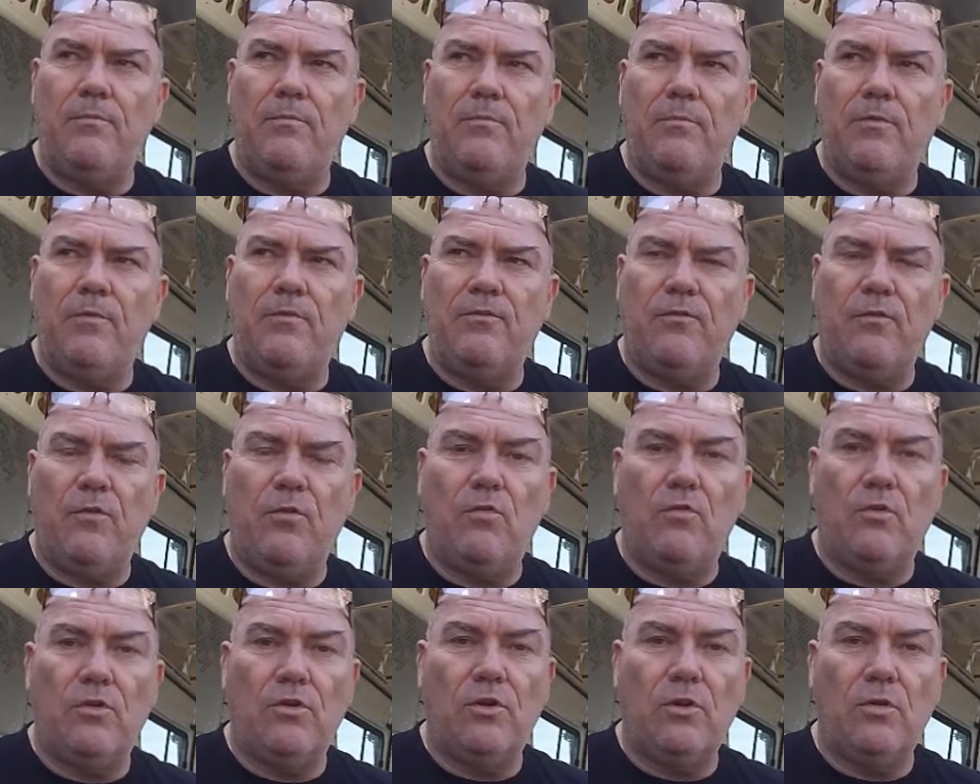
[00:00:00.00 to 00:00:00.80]

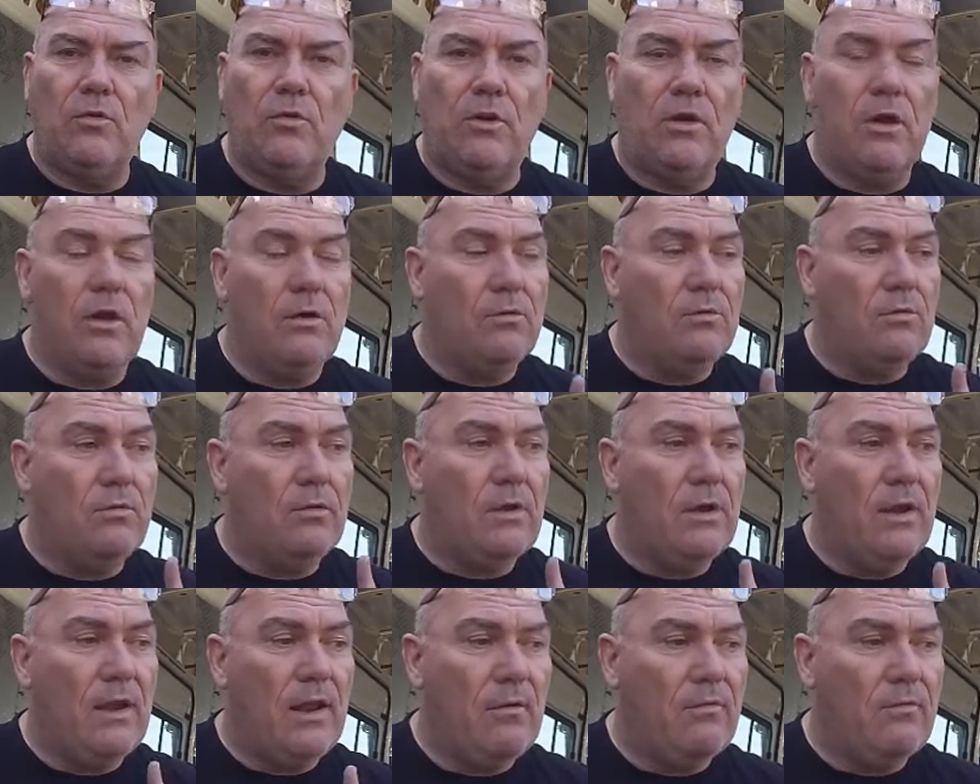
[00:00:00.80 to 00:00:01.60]
before I do go,
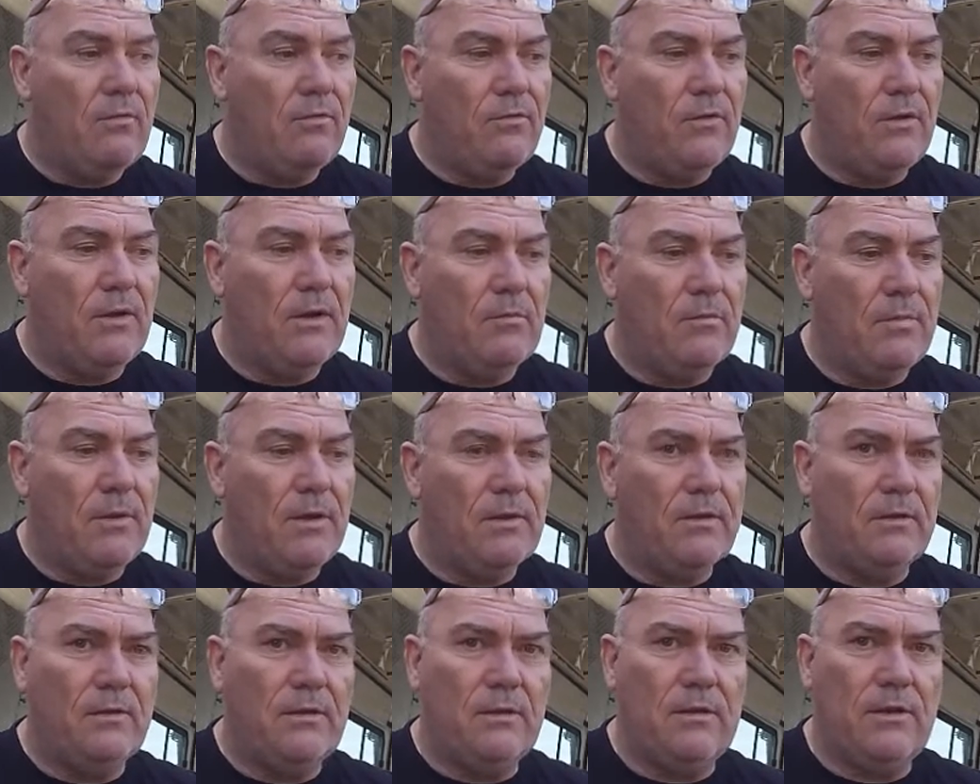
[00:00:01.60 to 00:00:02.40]
the other thing
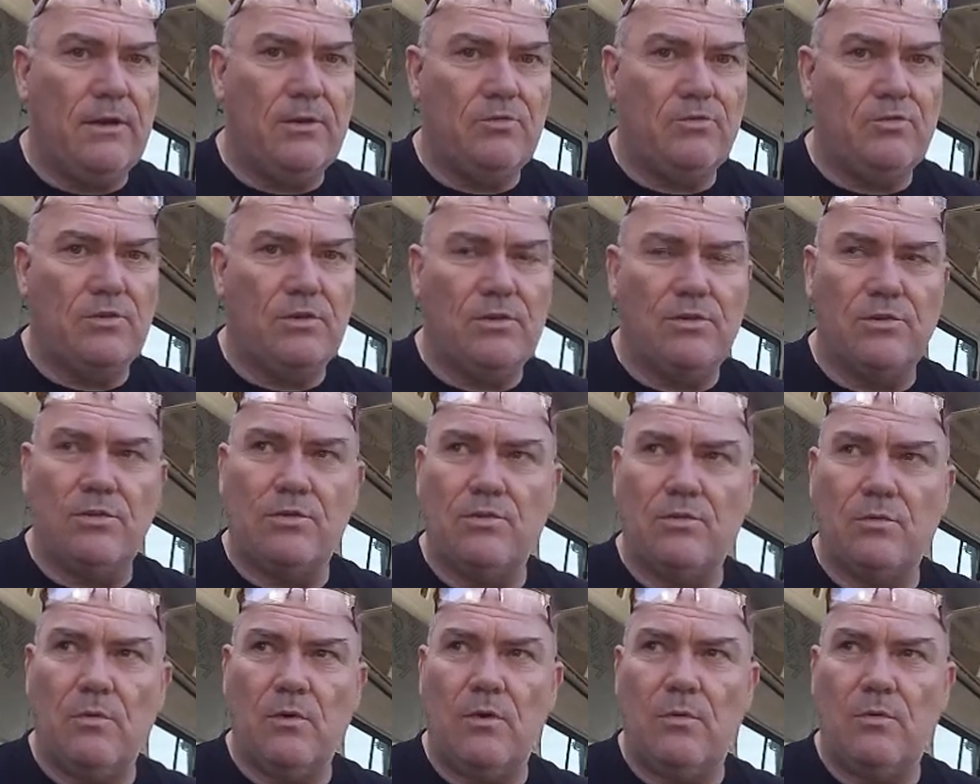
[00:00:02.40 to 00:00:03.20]
about the electrics
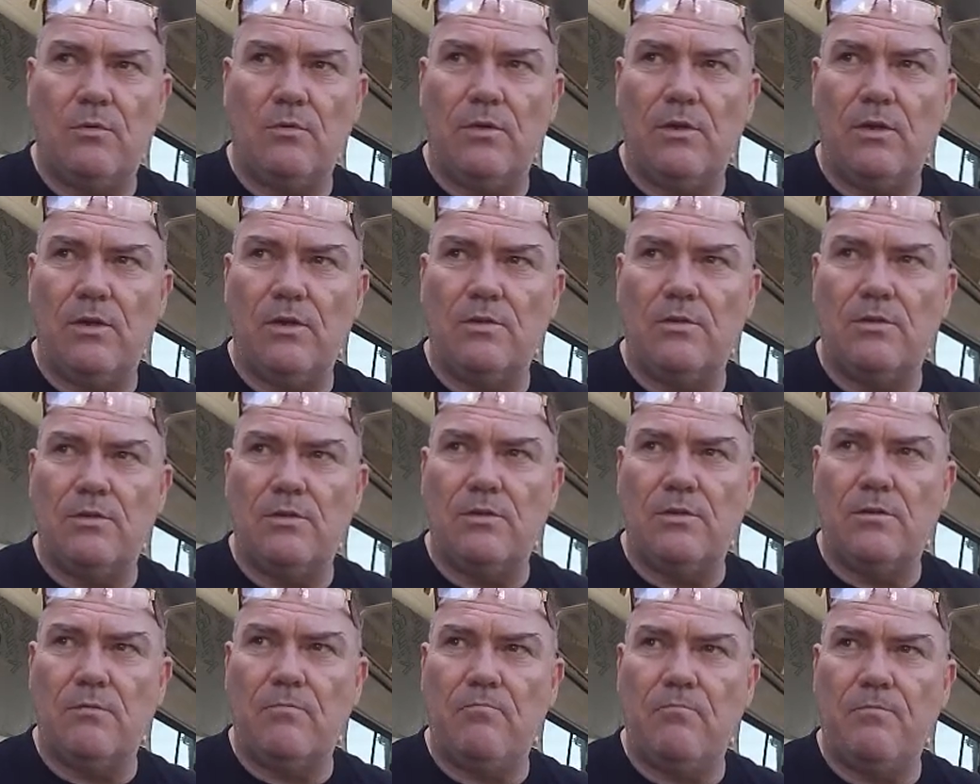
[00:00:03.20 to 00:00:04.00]
as well is
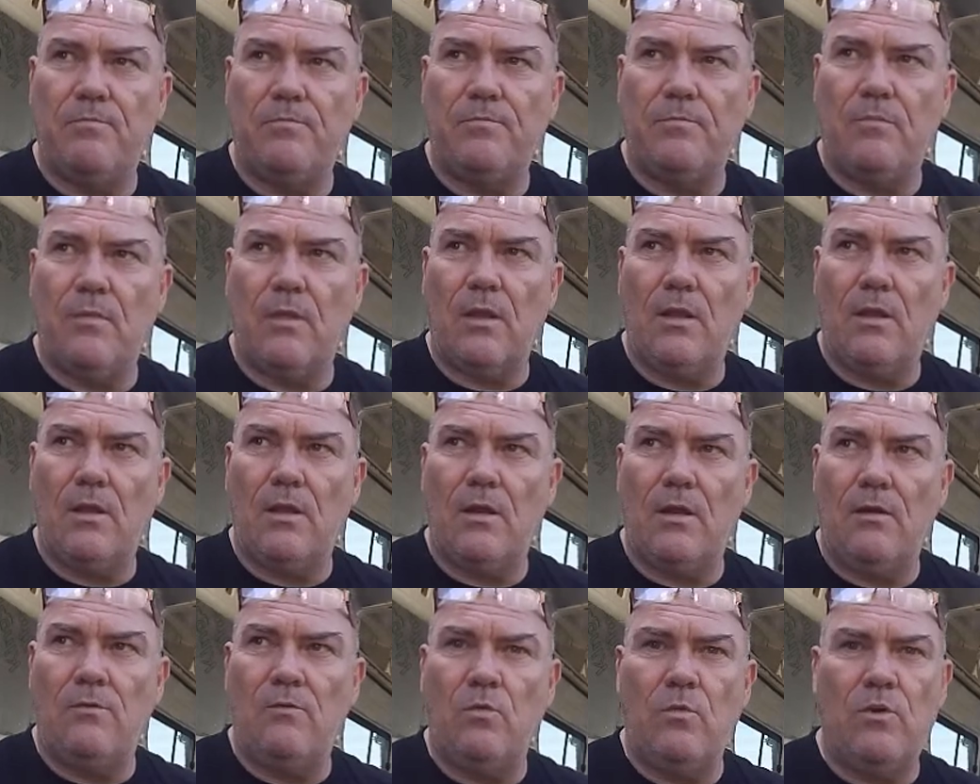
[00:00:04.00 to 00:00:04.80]

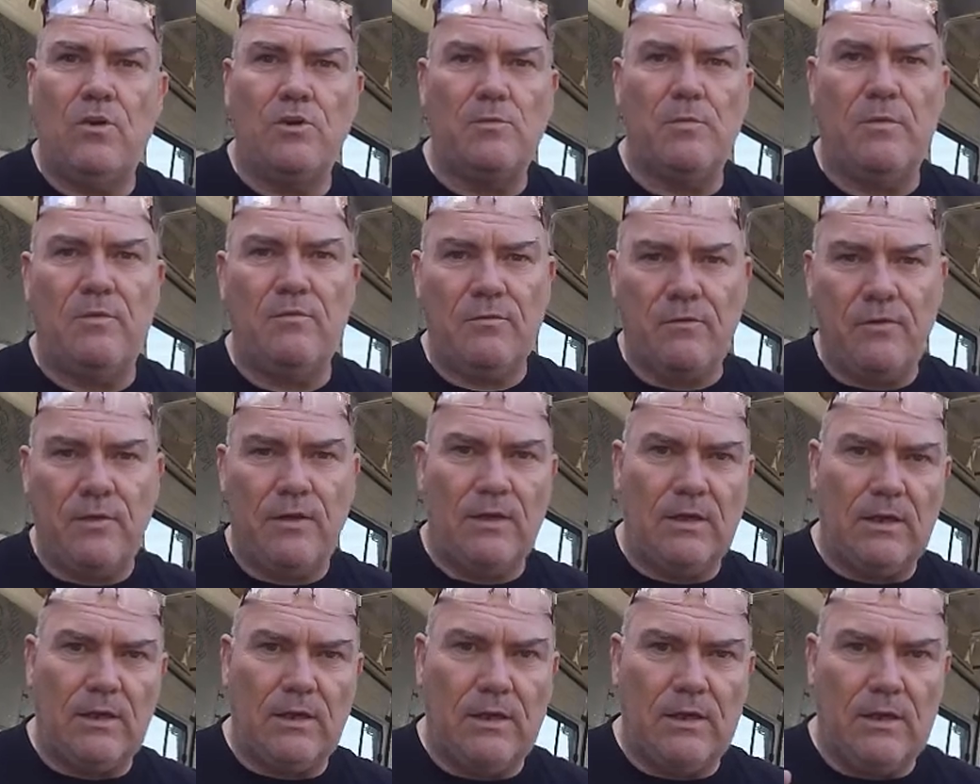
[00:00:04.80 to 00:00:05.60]
I've always been
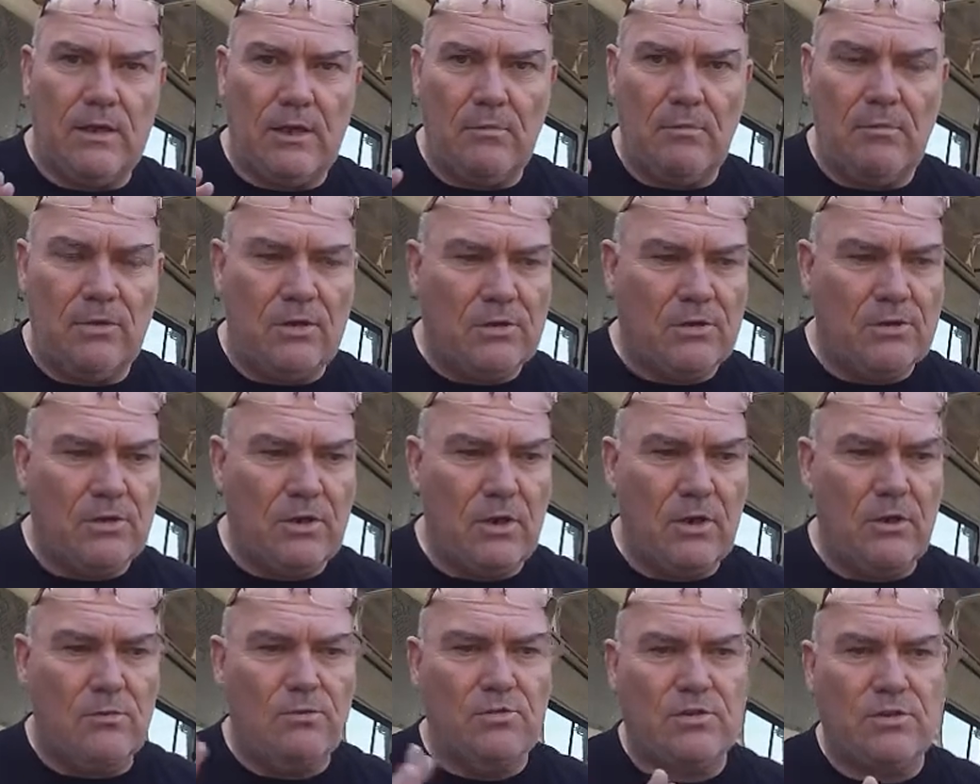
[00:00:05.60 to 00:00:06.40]
thinking keep it as
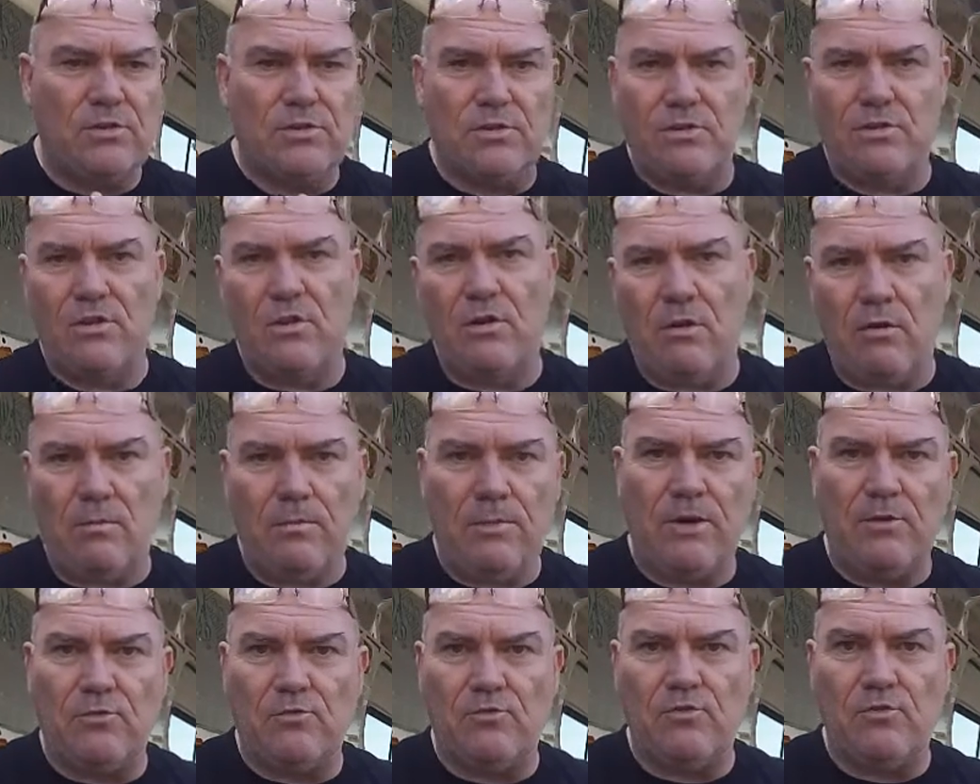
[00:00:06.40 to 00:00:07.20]
close to the starter
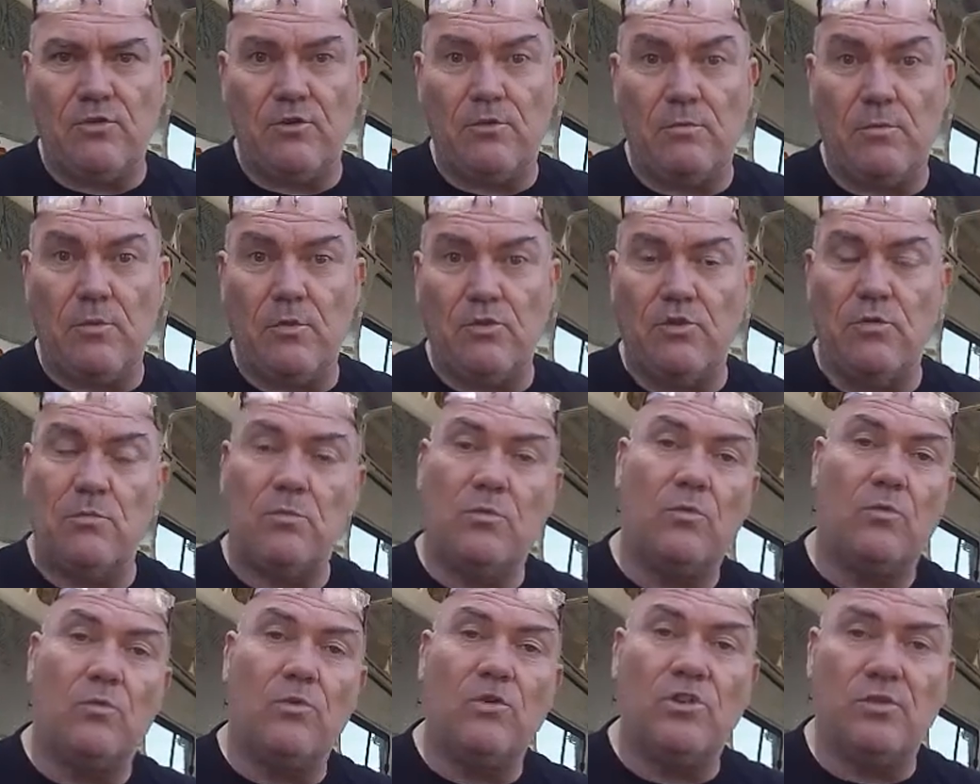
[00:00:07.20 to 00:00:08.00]
batteries as
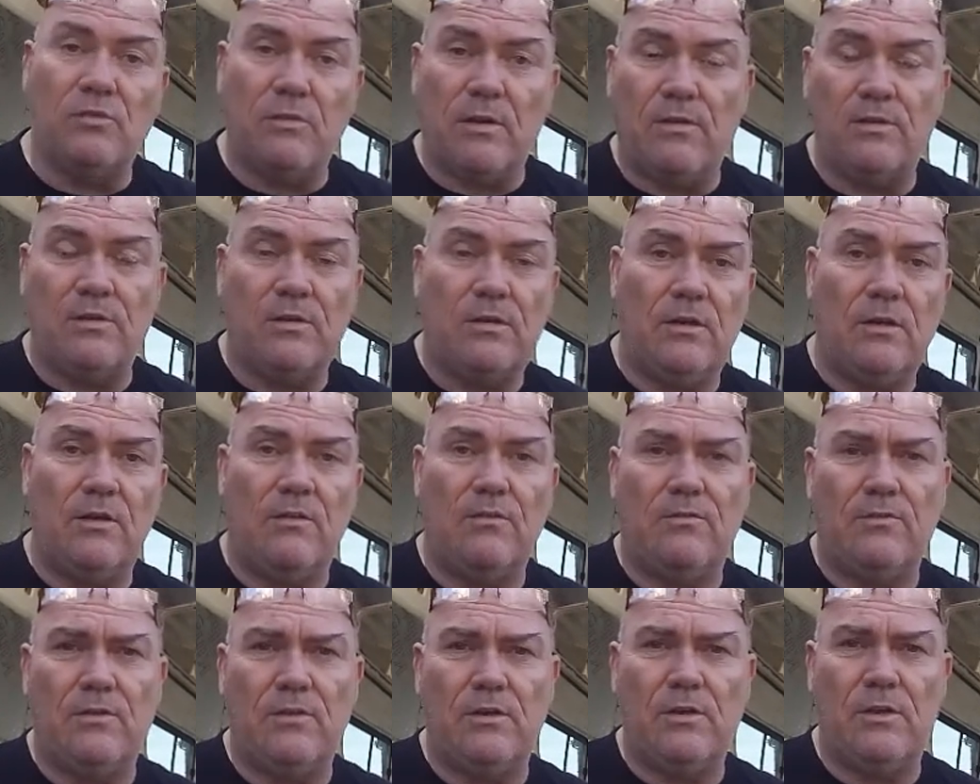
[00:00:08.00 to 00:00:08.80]
possible, which are
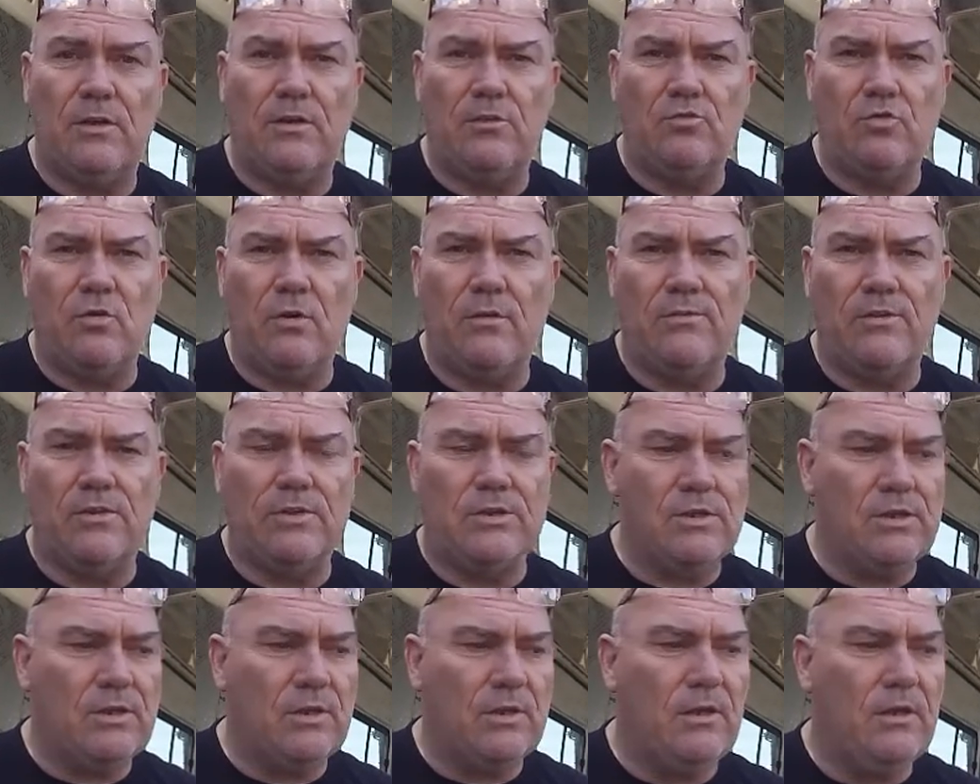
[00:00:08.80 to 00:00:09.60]
underneath the driver's
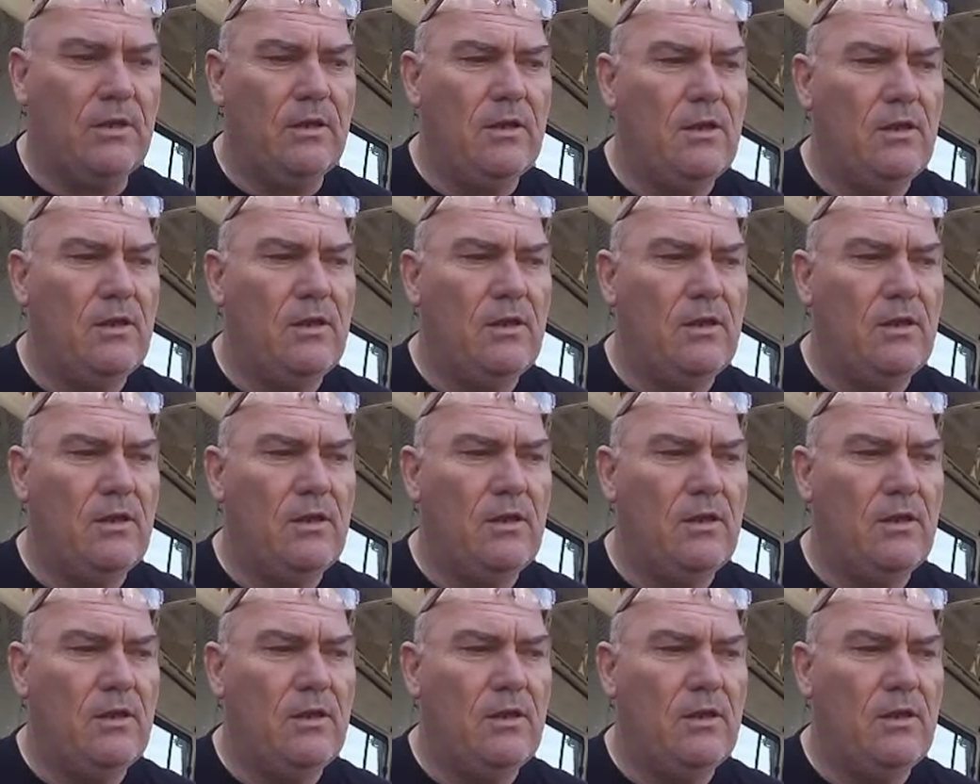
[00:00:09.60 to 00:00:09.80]
seat.